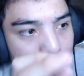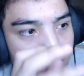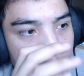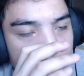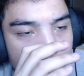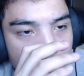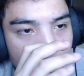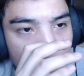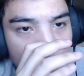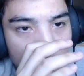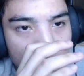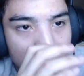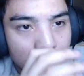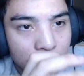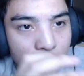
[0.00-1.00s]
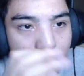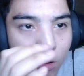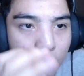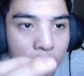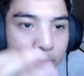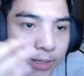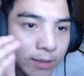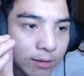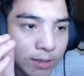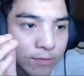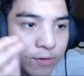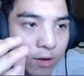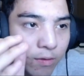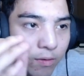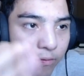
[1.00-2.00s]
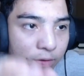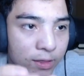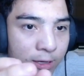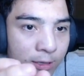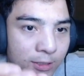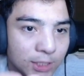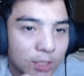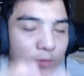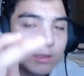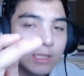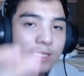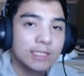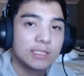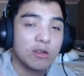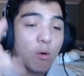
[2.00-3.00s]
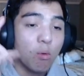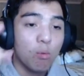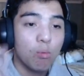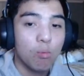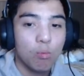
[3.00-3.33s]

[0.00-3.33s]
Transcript: Let's uh, go pick giveaway winner. So let's go.